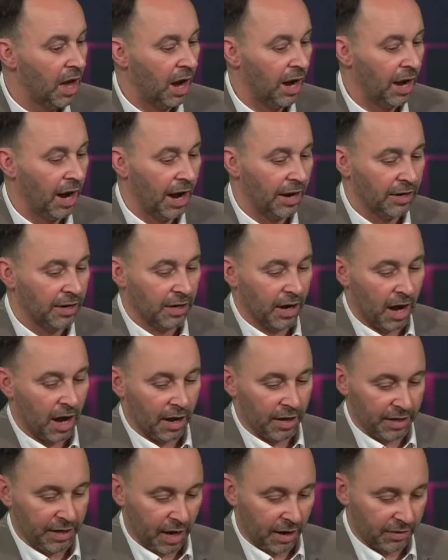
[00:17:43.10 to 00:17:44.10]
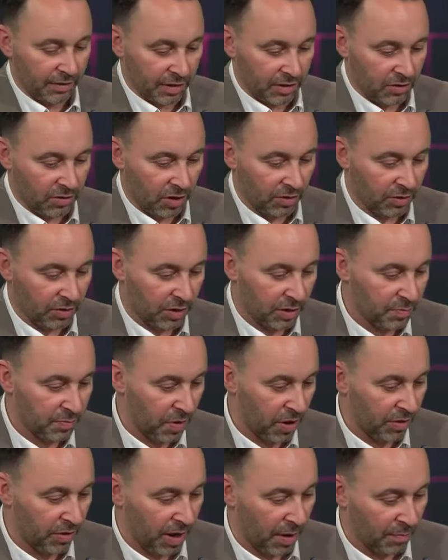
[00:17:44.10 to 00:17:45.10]
You know, the title of this
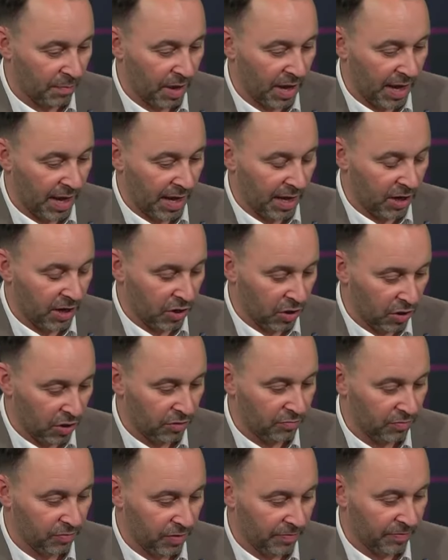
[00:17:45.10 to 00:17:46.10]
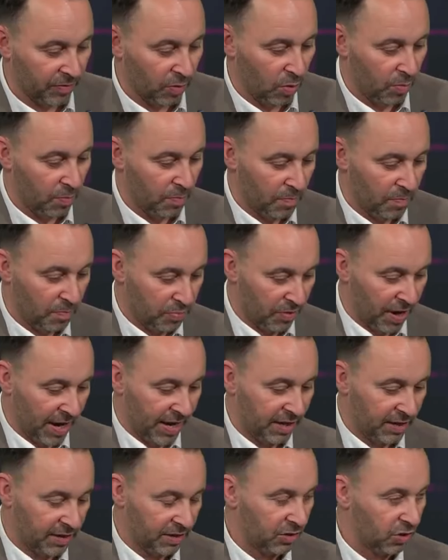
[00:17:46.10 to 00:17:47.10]
programme, could Reform
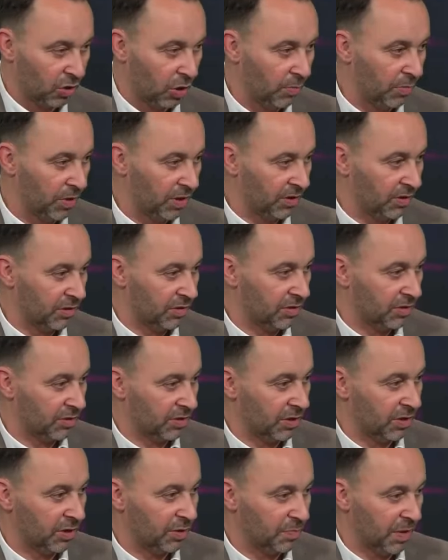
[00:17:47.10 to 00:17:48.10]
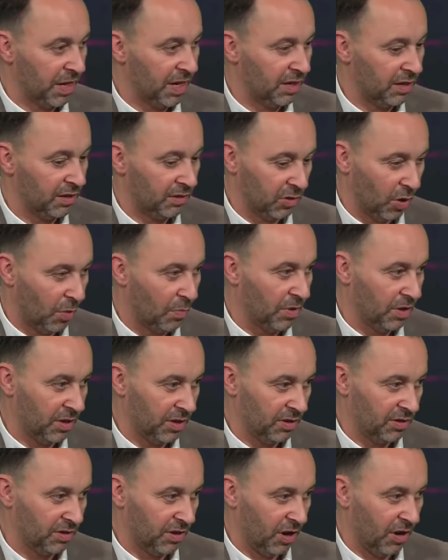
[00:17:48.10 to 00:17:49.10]
break the dominance that has been
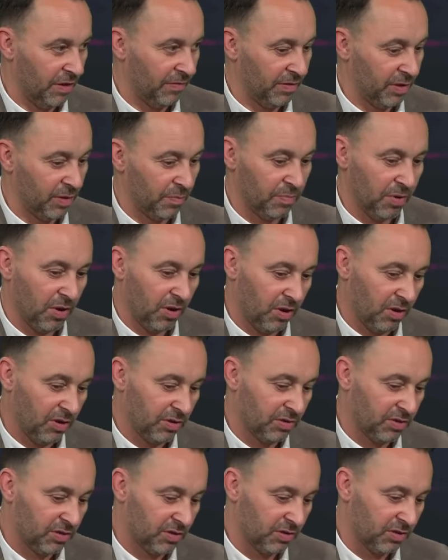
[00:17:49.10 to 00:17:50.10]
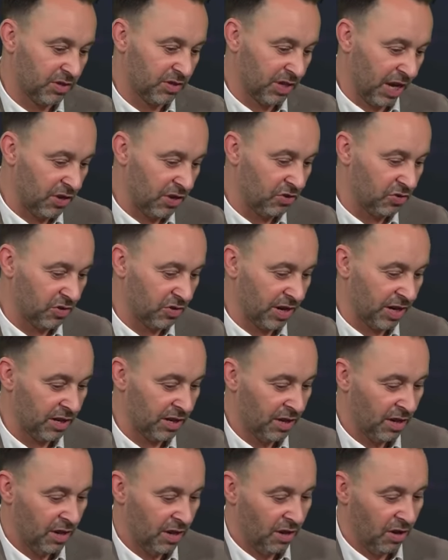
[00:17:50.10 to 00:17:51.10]
dominant over the past century
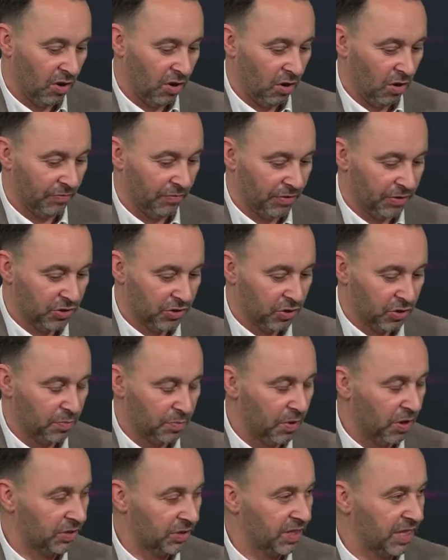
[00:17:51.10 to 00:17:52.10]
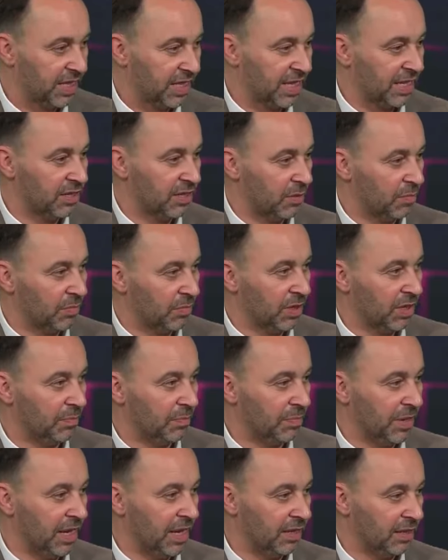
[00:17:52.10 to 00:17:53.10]
of the two-party system,
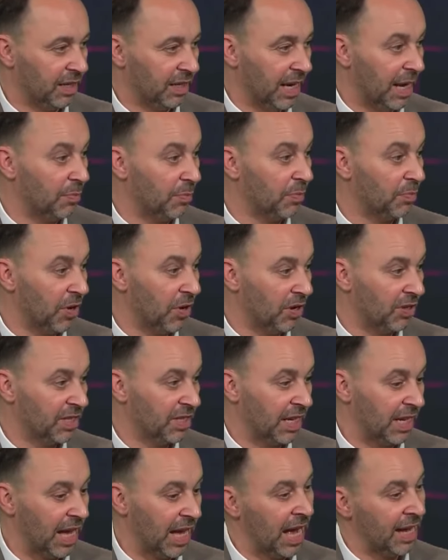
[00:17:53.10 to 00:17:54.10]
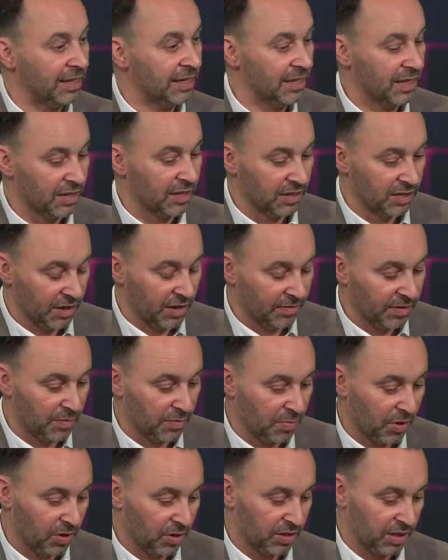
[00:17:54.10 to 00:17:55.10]
being the Labour Party and the
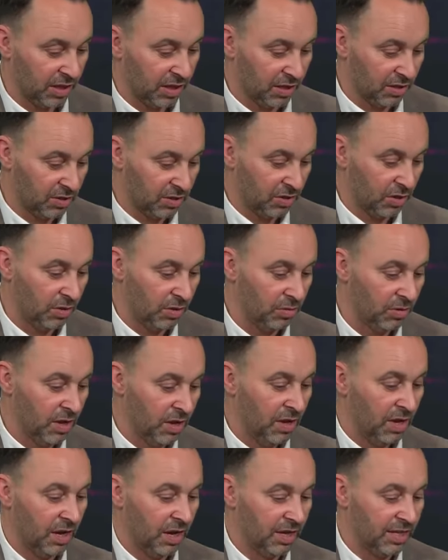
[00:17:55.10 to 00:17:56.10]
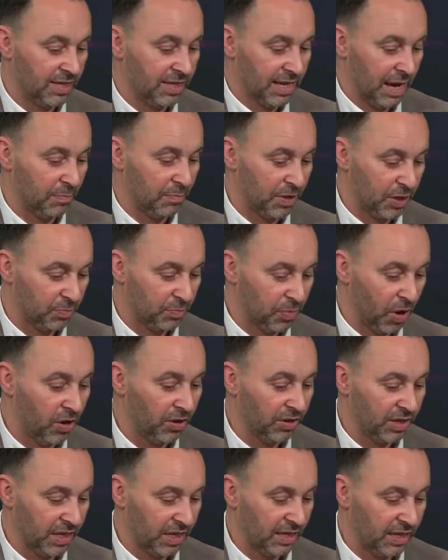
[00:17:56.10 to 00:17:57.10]
Conservative Party, the two established
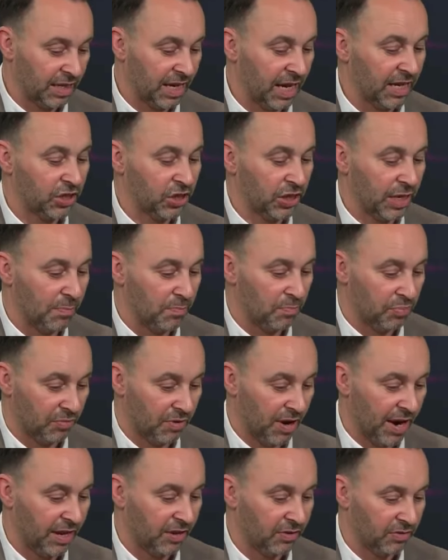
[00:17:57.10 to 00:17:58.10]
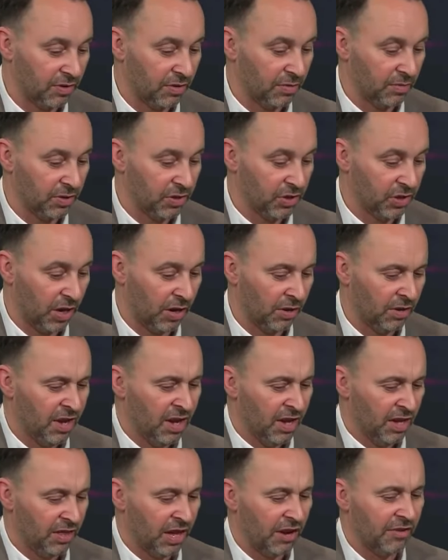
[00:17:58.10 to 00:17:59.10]
parties, and actually break through and show
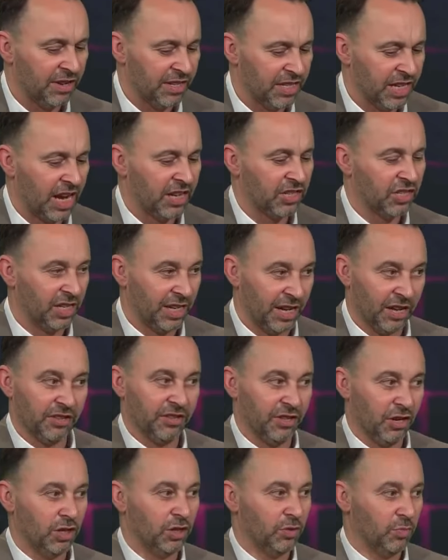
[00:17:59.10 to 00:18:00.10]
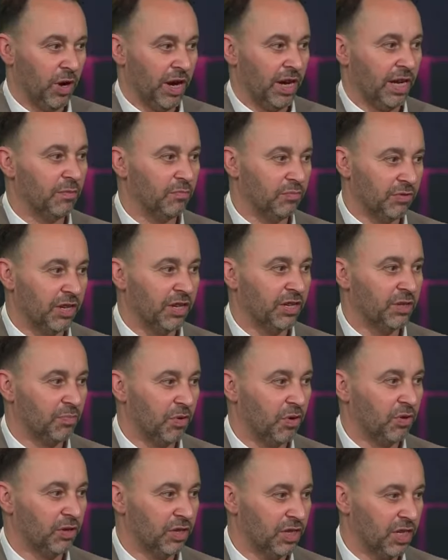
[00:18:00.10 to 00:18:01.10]
there is actually a third way in British
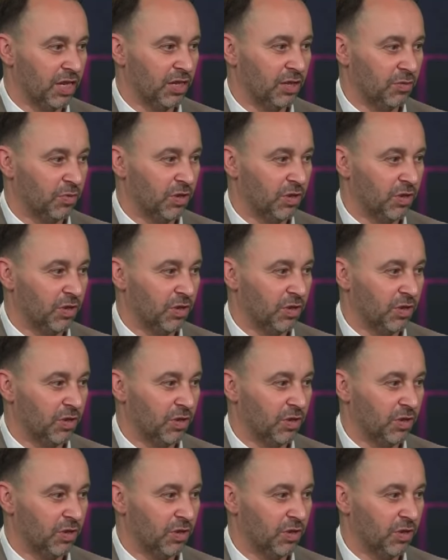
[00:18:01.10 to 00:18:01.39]
politics,